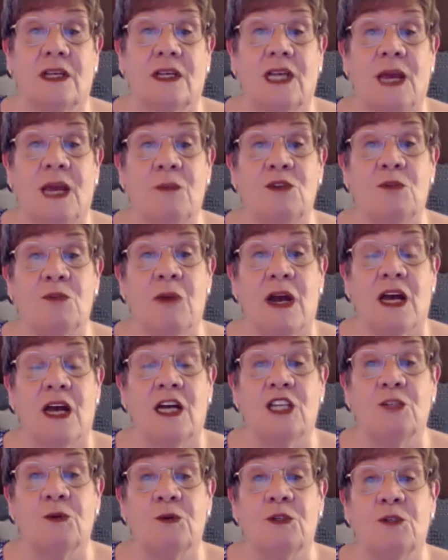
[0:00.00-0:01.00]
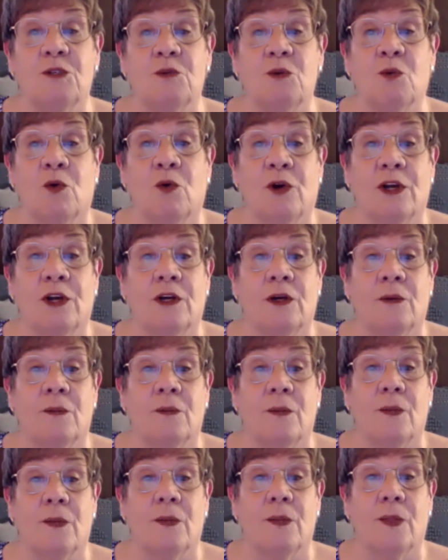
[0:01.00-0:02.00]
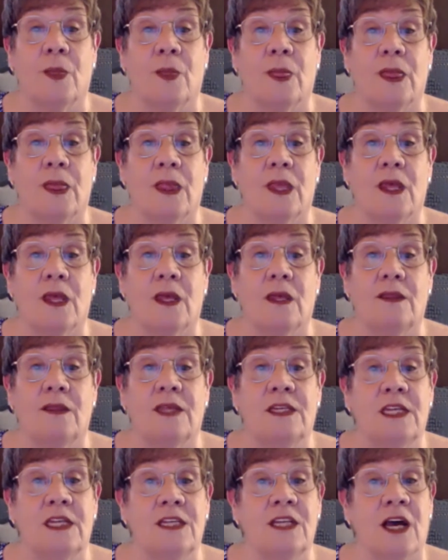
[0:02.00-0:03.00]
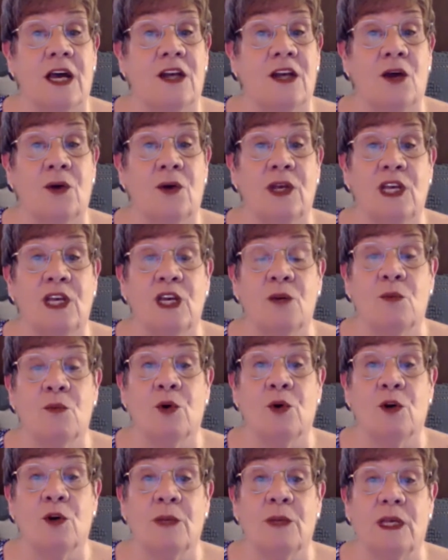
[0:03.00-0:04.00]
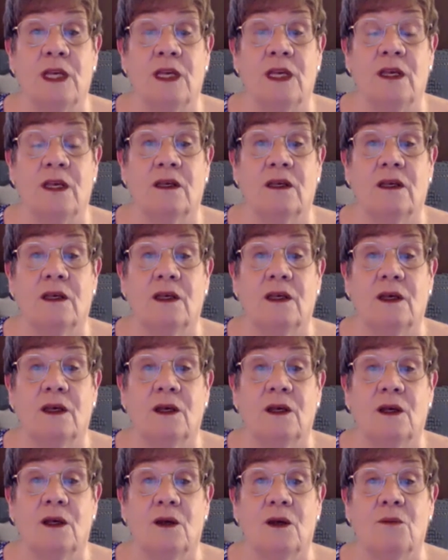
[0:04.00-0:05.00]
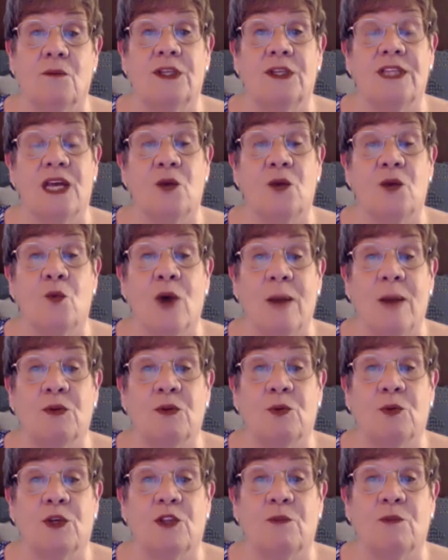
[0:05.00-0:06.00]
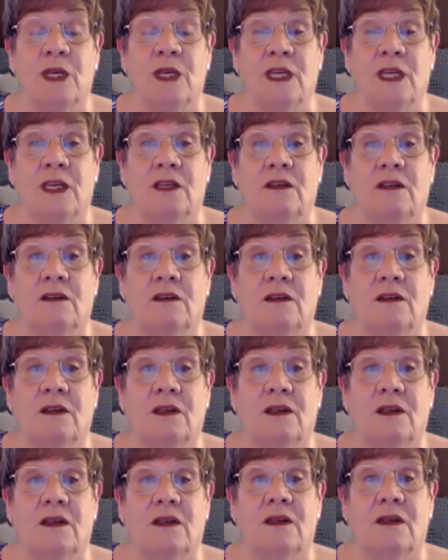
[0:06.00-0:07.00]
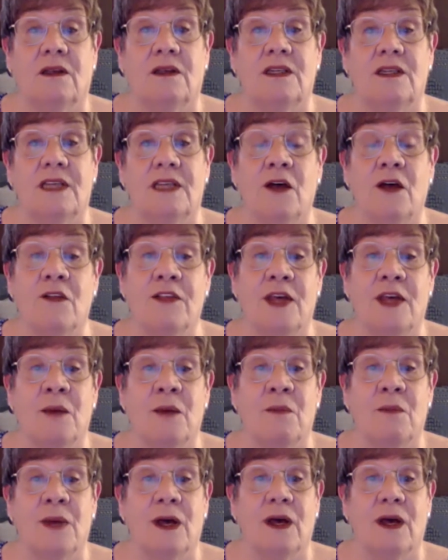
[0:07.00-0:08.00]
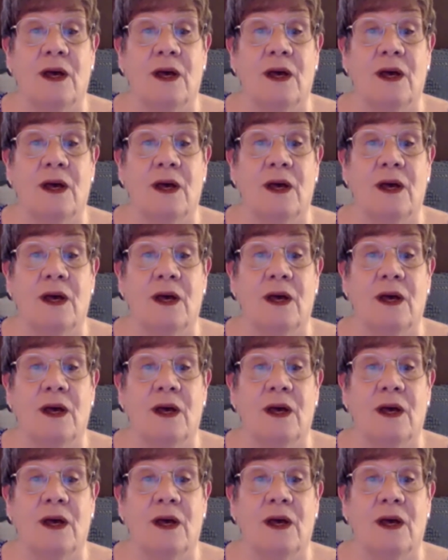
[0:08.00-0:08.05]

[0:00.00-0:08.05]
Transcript: came to my husband's memorial. They did not know him or me, but they wept with me. Tell them,